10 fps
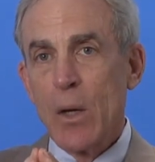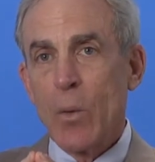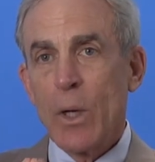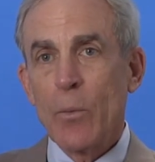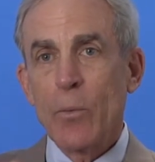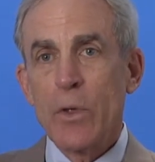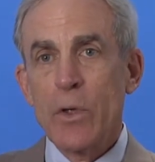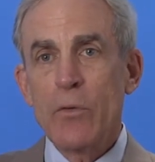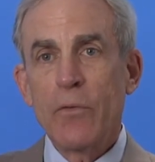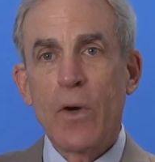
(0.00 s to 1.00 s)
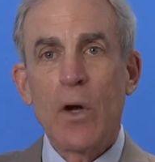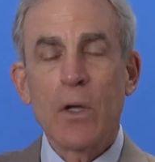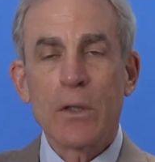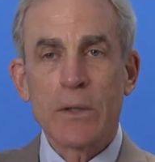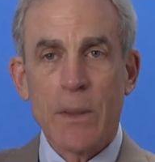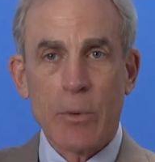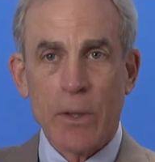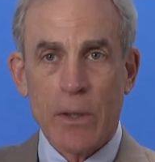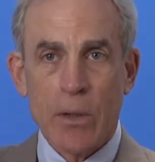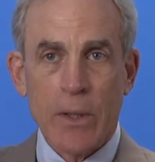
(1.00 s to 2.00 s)
Well, when you fall
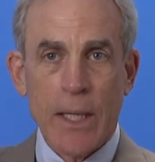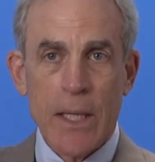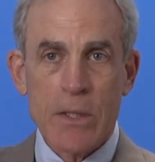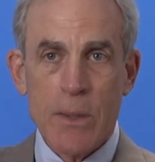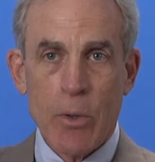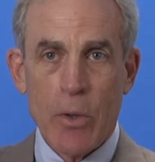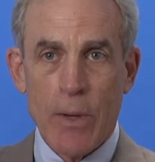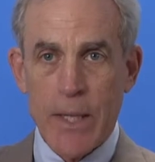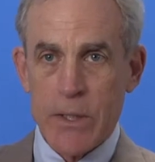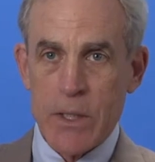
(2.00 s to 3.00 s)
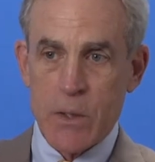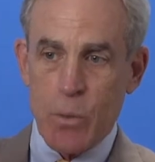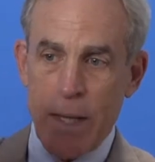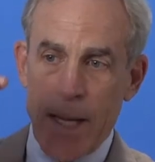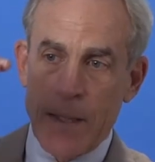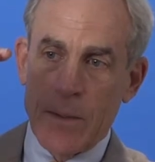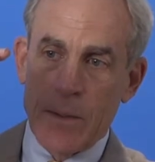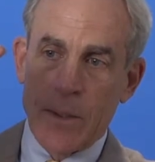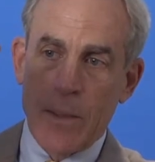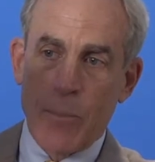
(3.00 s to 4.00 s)
typically or get in some other accidents where that
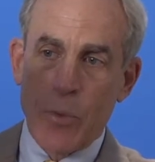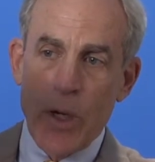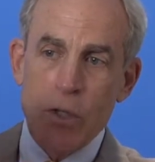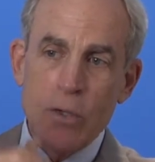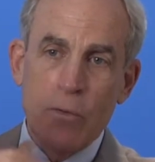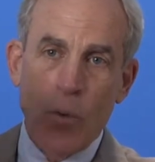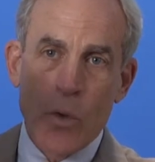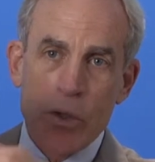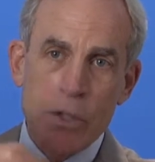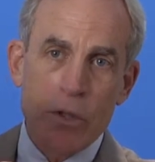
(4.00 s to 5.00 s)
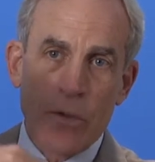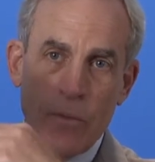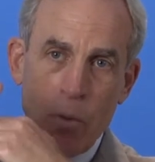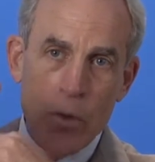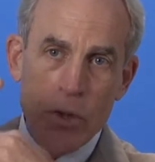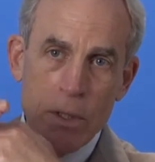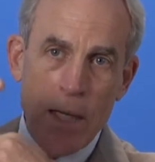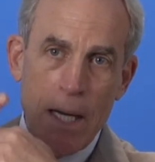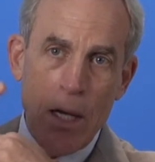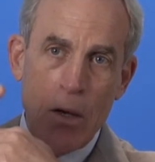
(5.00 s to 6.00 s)
compression forces are forced
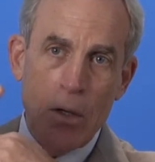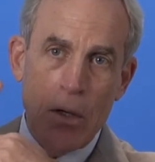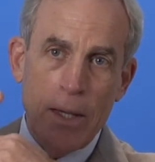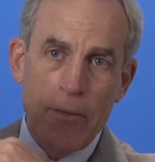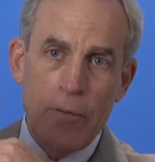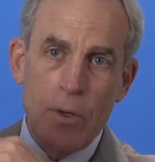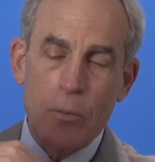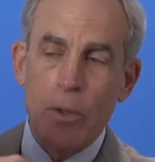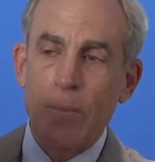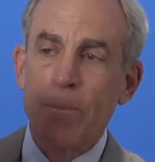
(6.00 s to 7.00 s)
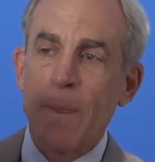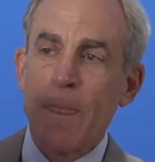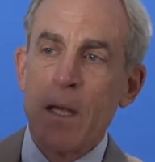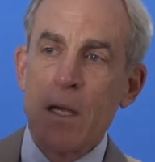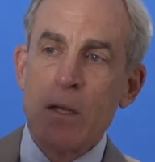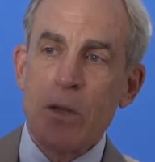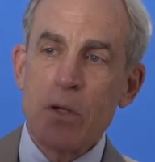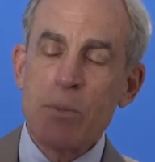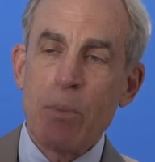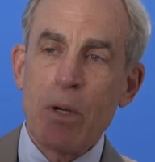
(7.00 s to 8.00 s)
down on that vertebra,
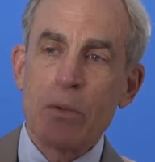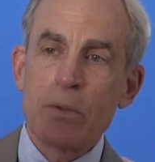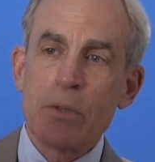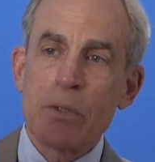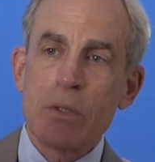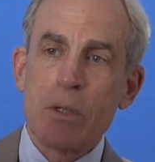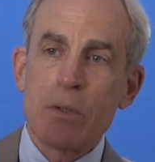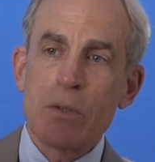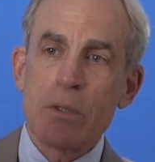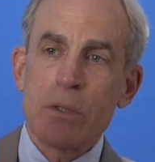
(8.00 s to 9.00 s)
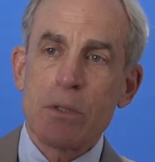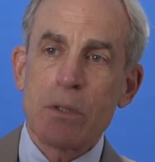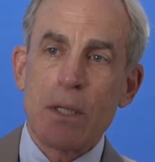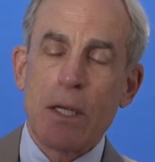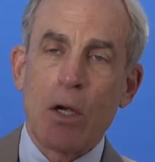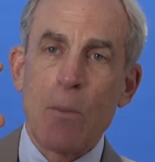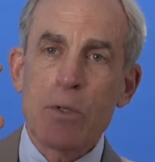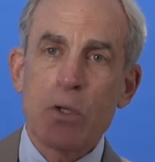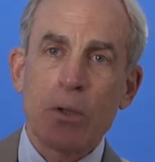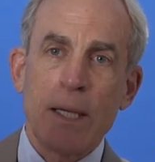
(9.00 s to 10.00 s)
those bones, those, and they
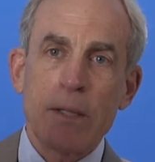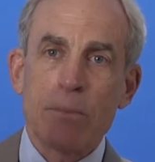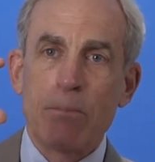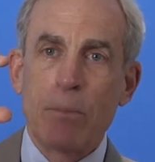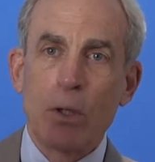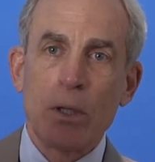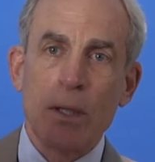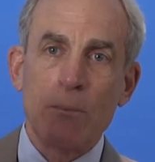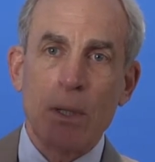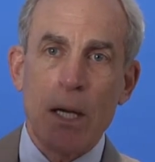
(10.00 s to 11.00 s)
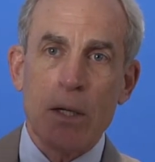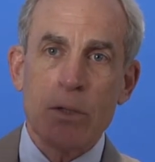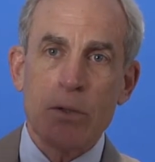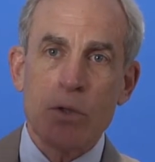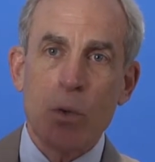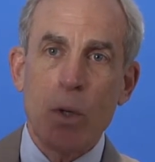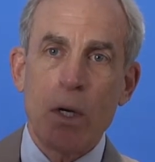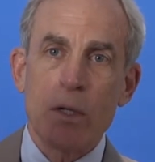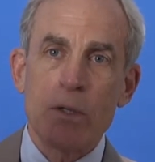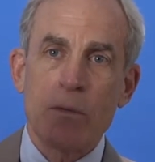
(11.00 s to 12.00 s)
almost look like building blocks or
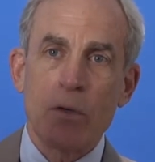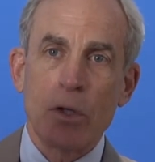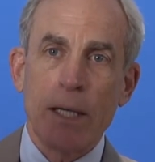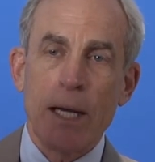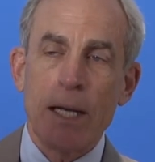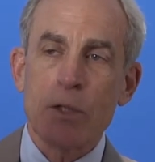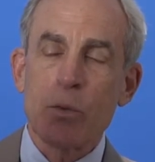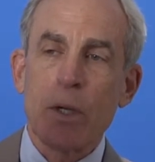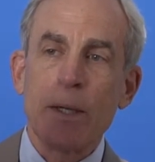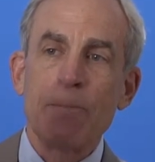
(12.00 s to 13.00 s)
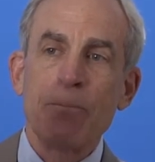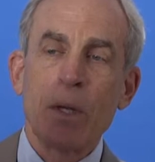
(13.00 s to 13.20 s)
squares if you look at an x-ray,